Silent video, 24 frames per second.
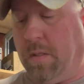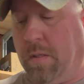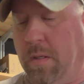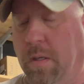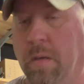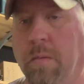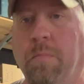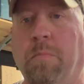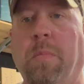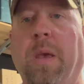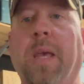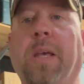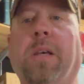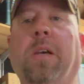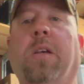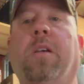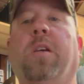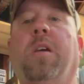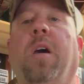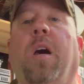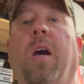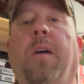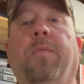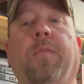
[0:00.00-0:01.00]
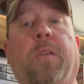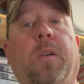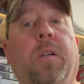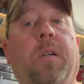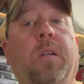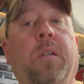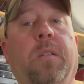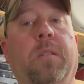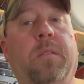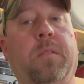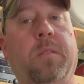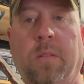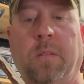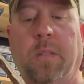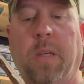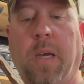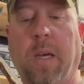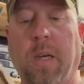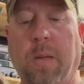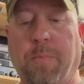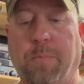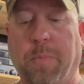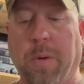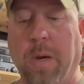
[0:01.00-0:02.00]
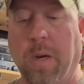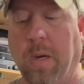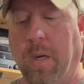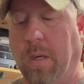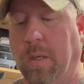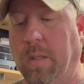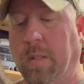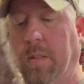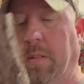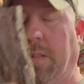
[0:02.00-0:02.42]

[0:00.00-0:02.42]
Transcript: make a cover out of bark.